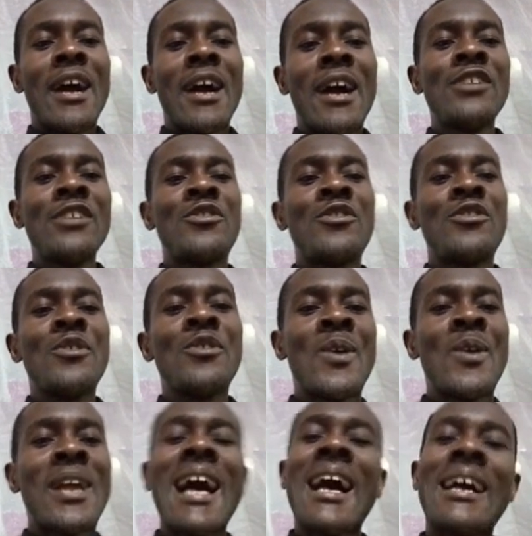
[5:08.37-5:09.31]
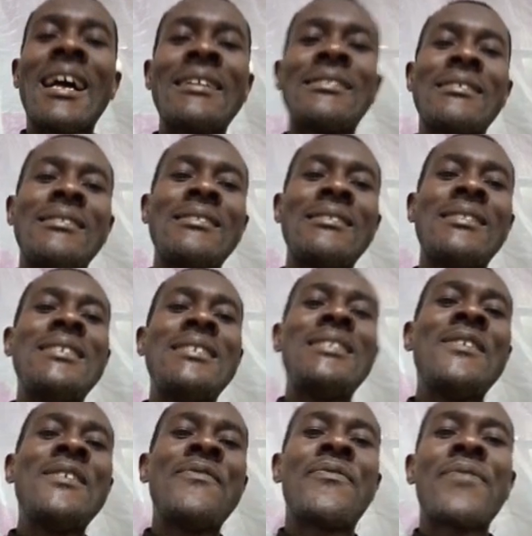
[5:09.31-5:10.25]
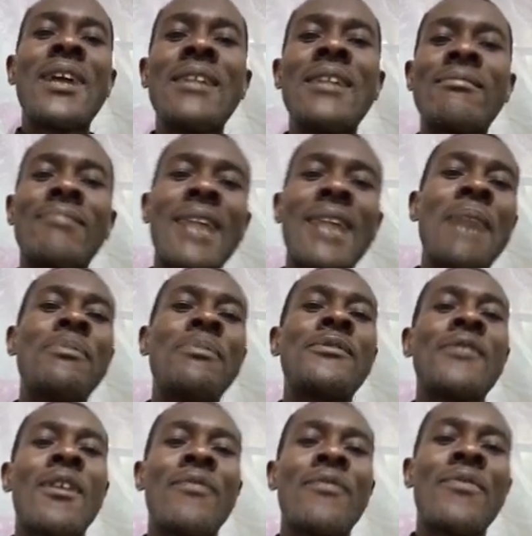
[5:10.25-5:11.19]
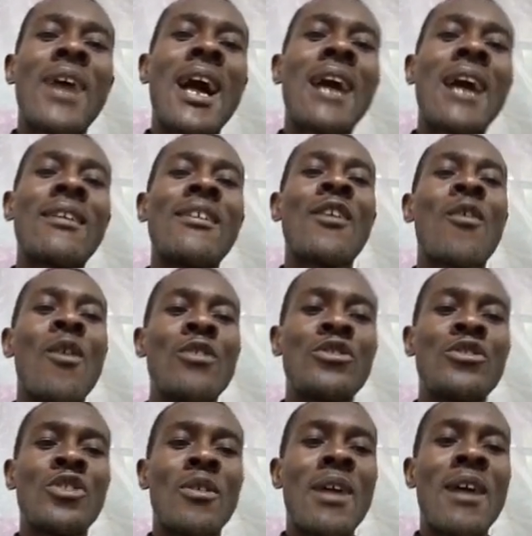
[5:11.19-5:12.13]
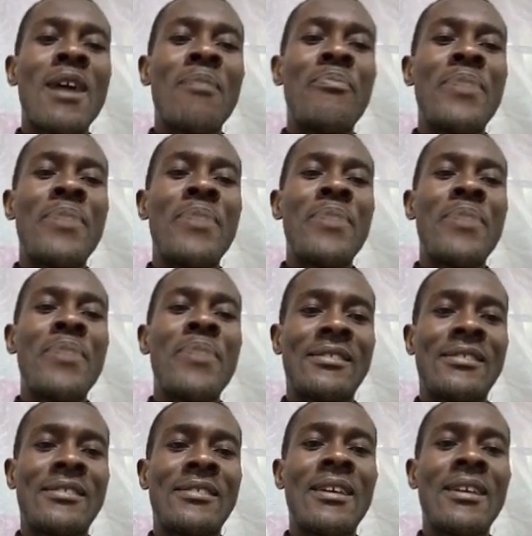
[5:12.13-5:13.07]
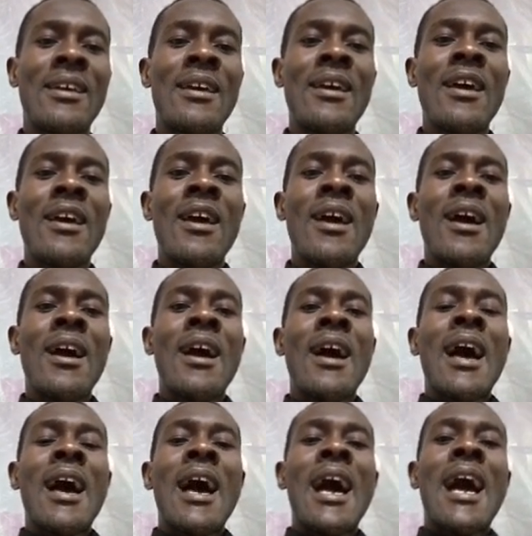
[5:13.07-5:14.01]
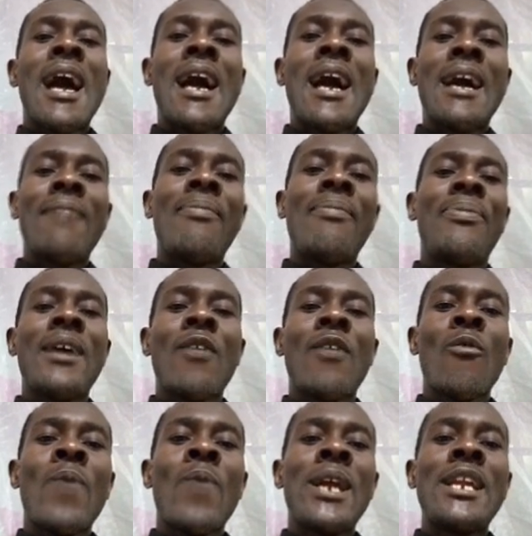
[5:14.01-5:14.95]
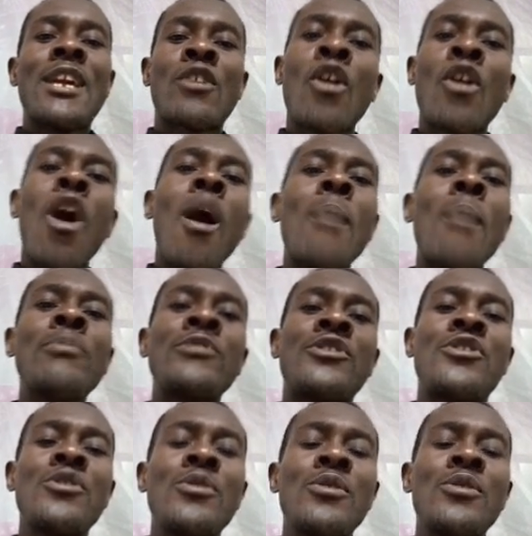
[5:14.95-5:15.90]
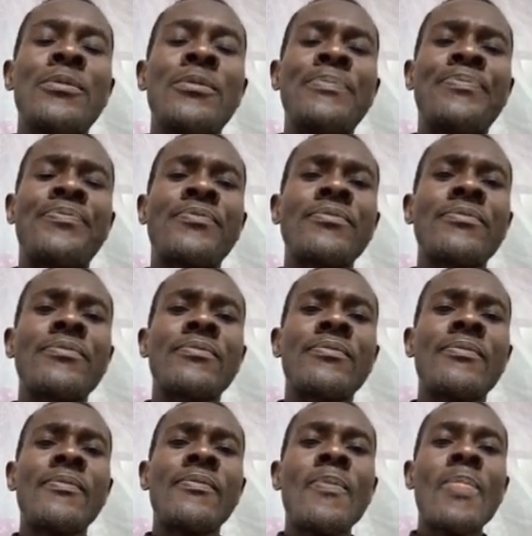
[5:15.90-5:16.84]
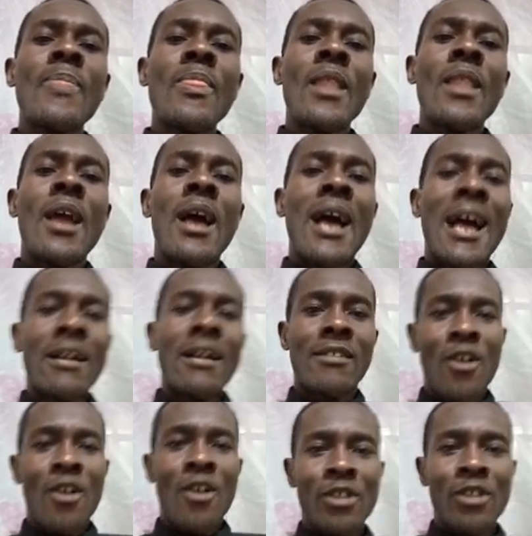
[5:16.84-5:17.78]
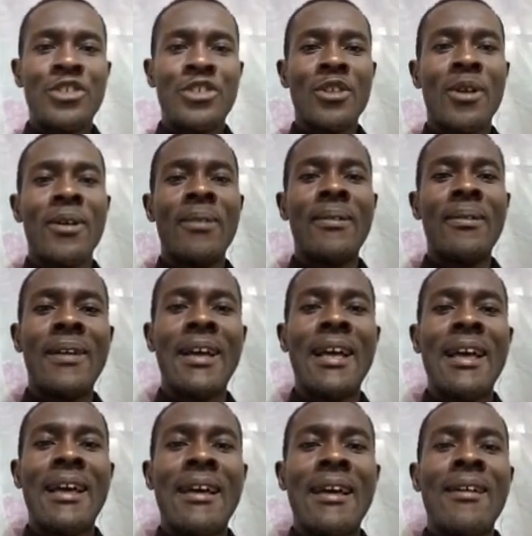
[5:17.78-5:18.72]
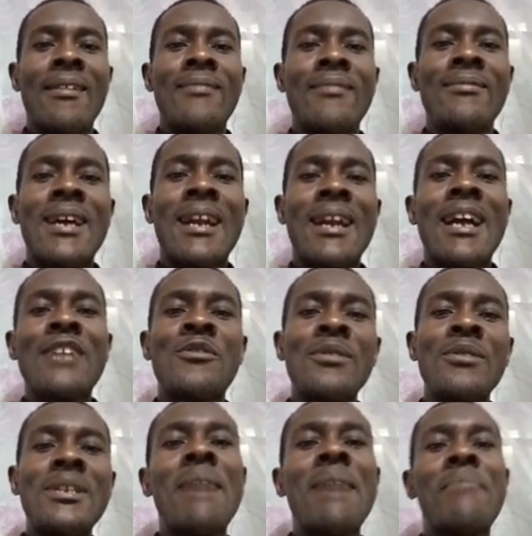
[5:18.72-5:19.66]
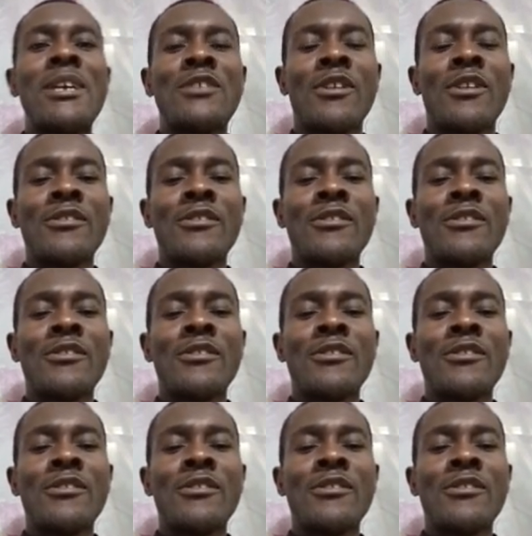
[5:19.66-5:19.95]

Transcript: types of agricultural pests. And when it comes to agriculture, there are two dimensions of agriculture. You have the crop